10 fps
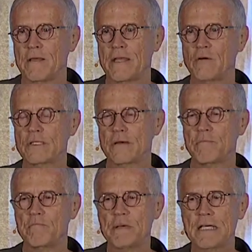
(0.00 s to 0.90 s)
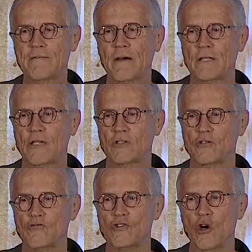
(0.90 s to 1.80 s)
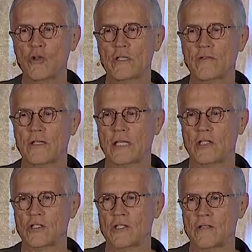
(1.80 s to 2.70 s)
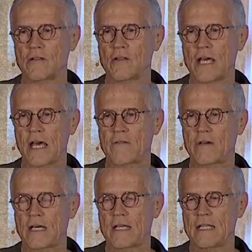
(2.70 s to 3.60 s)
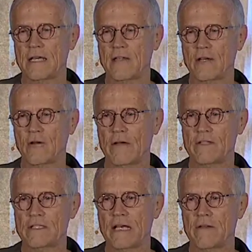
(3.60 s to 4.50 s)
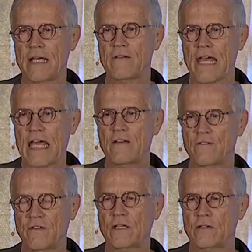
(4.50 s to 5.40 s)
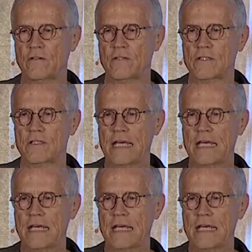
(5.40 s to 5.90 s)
There is a big foundation. You know this foundation. They have they, they don't have seven. They have eight figures.